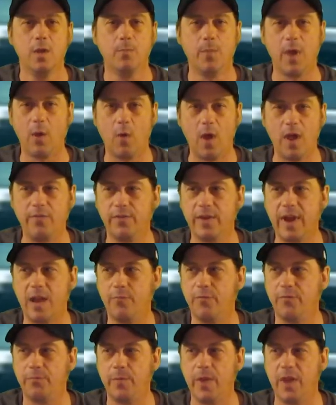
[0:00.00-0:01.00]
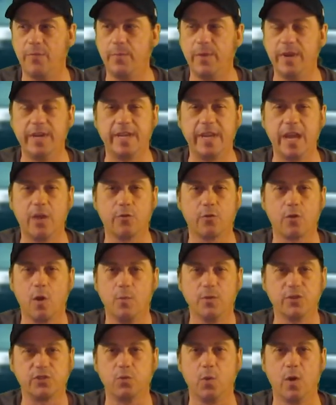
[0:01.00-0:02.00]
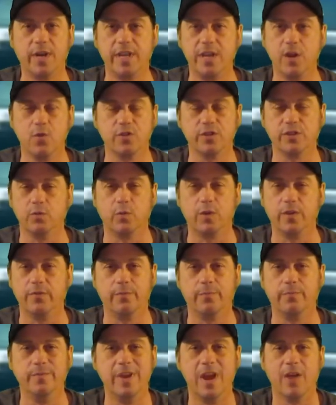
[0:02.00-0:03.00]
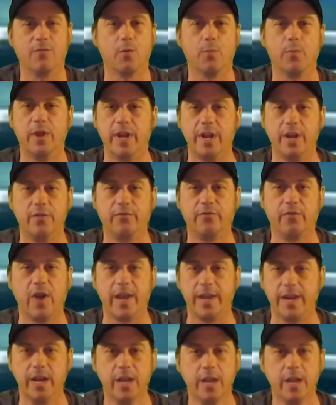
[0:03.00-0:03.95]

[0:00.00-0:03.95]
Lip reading: My wife and I have been together almost 20 years, and we've never been in a fight.